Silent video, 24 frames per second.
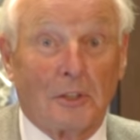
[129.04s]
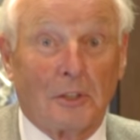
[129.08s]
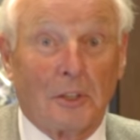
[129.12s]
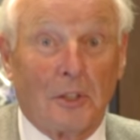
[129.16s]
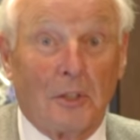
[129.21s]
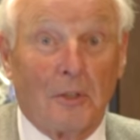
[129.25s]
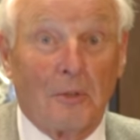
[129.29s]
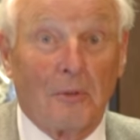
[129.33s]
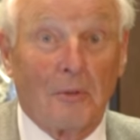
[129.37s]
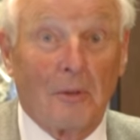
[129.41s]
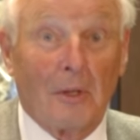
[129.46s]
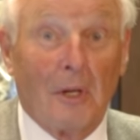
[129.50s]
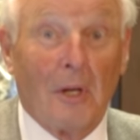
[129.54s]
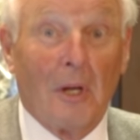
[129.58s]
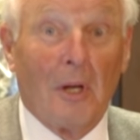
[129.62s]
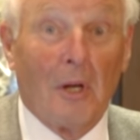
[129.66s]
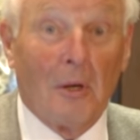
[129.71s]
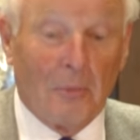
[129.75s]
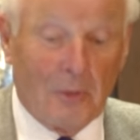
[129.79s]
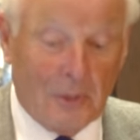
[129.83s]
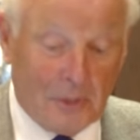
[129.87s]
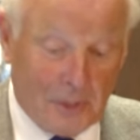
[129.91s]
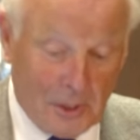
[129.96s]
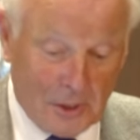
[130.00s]
shoe.
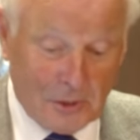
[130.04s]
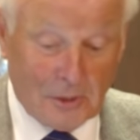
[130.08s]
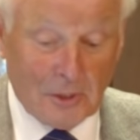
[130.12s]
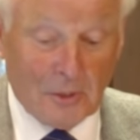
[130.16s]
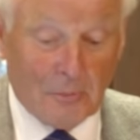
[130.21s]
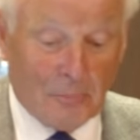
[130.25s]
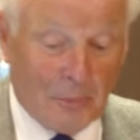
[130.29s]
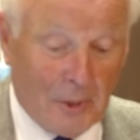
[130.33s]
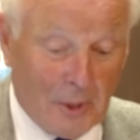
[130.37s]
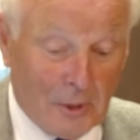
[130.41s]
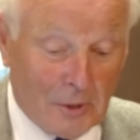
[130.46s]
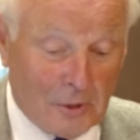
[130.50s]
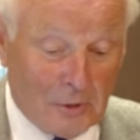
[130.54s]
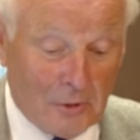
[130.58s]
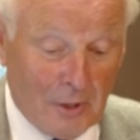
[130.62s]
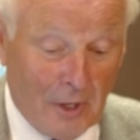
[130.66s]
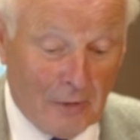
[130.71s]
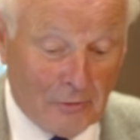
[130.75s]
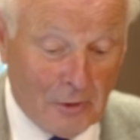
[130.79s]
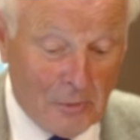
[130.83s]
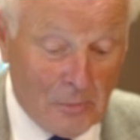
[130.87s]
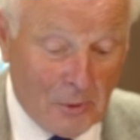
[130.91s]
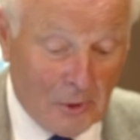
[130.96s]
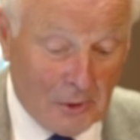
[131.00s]
It doesn't appeal to
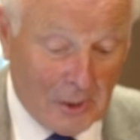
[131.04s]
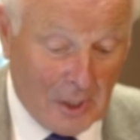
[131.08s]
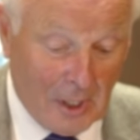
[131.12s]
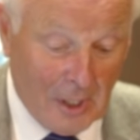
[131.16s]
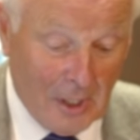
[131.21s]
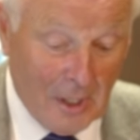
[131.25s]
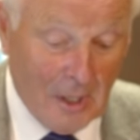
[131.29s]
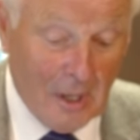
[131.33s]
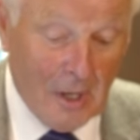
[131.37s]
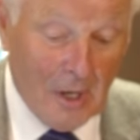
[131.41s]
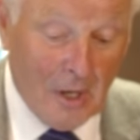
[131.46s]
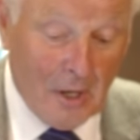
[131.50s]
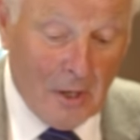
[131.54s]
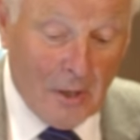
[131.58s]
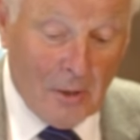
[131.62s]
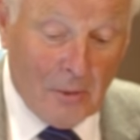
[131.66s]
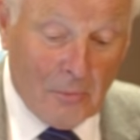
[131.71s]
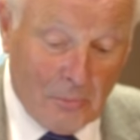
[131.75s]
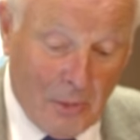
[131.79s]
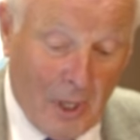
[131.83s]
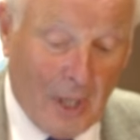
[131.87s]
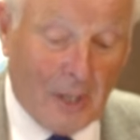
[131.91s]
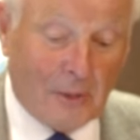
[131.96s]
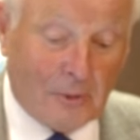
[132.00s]
everybody,
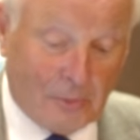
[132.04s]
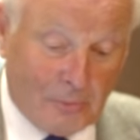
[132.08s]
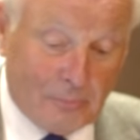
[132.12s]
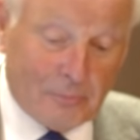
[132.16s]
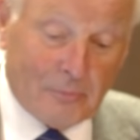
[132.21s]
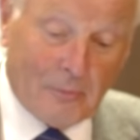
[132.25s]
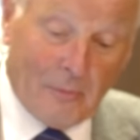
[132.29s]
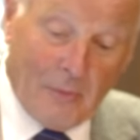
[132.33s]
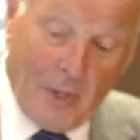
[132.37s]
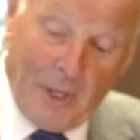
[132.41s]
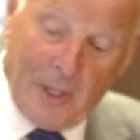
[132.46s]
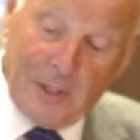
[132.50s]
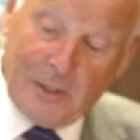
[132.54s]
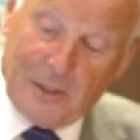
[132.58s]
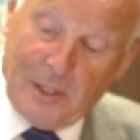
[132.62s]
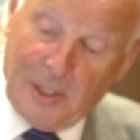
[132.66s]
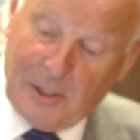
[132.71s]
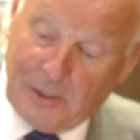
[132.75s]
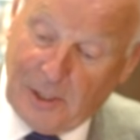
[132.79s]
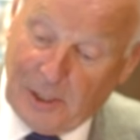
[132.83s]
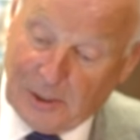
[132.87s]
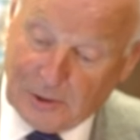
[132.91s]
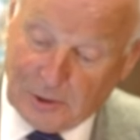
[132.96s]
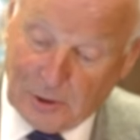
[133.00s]
but
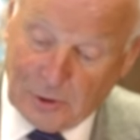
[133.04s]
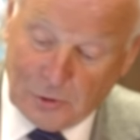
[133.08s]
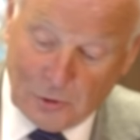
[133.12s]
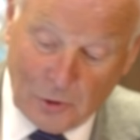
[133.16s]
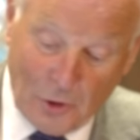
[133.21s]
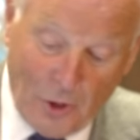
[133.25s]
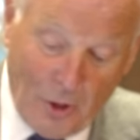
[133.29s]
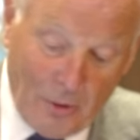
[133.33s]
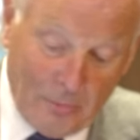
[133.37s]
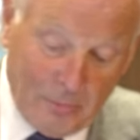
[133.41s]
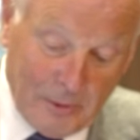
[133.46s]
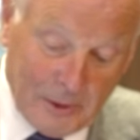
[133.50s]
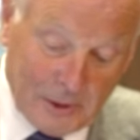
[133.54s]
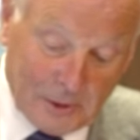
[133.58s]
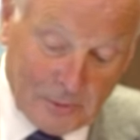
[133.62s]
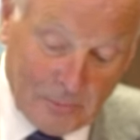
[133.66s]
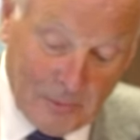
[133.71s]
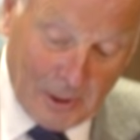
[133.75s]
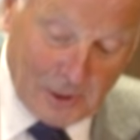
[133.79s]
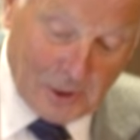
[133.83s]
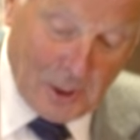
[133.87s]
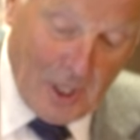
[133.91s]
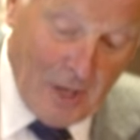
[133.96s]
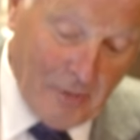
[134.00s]
it does a job. It's
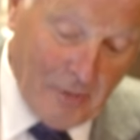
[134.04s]
much